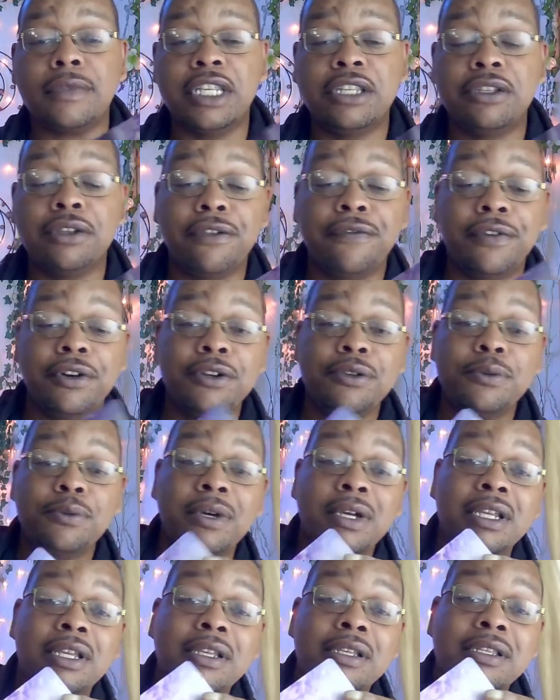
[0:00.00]
So the first
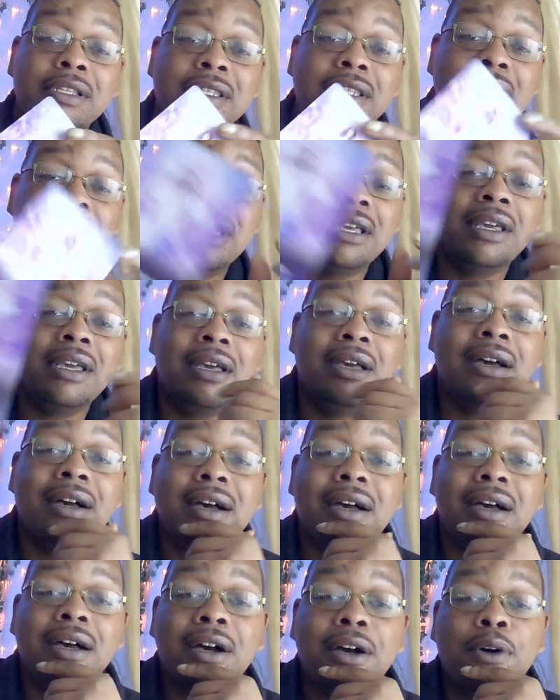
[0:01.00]
one is
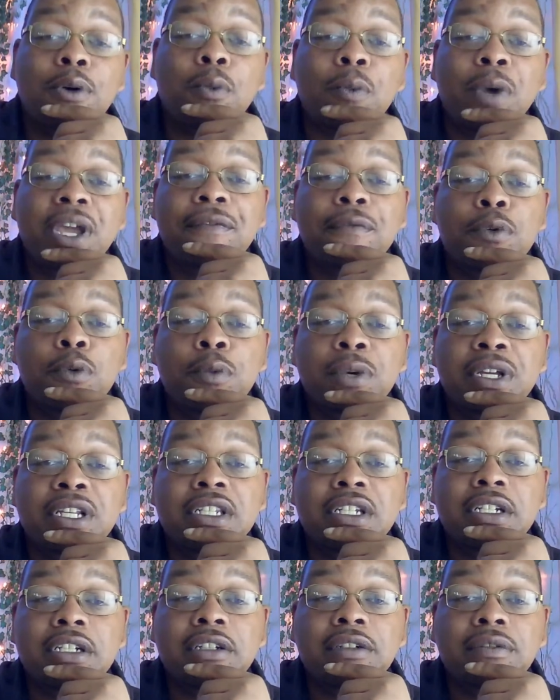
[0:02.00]
wait for
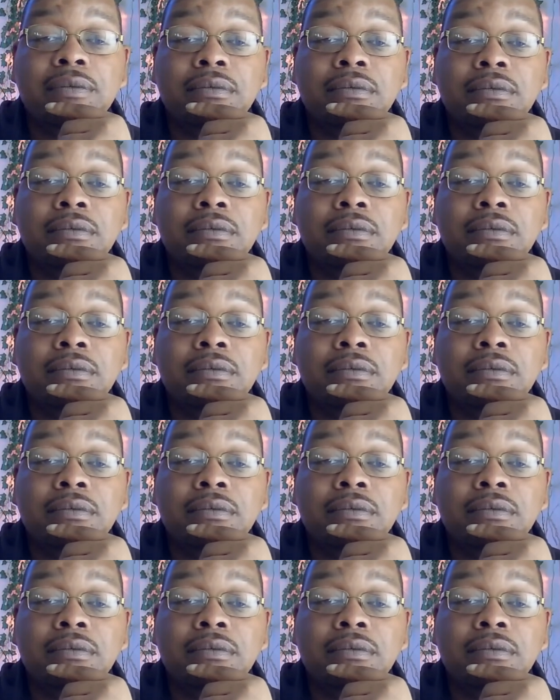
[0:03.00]
winter.